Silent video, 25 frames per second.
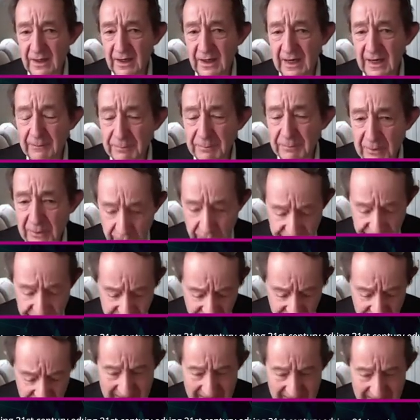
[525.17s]
But
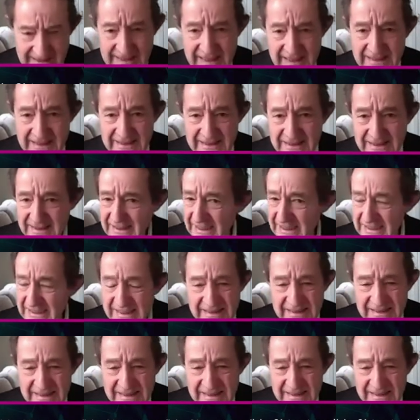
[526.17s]
also
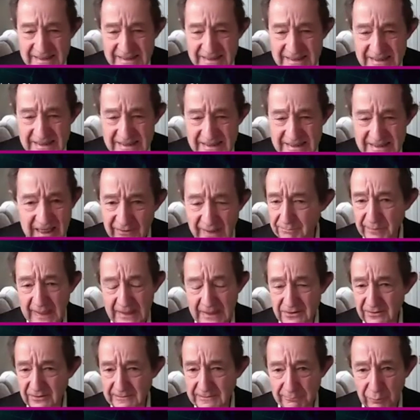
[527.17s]
this is
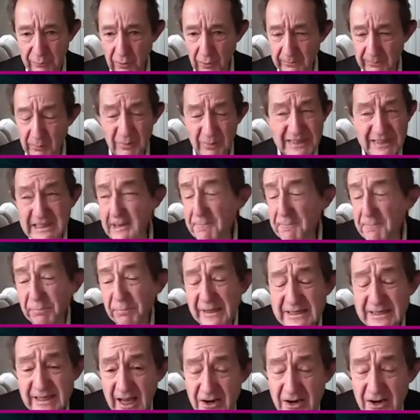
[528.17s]
having a massive impact on
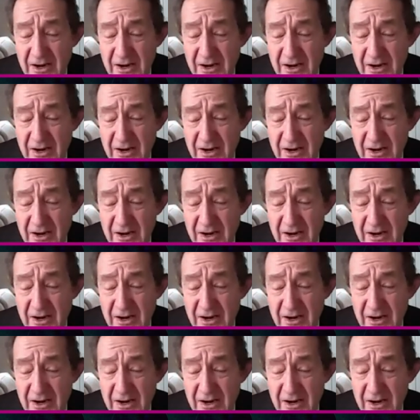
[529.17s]
employment.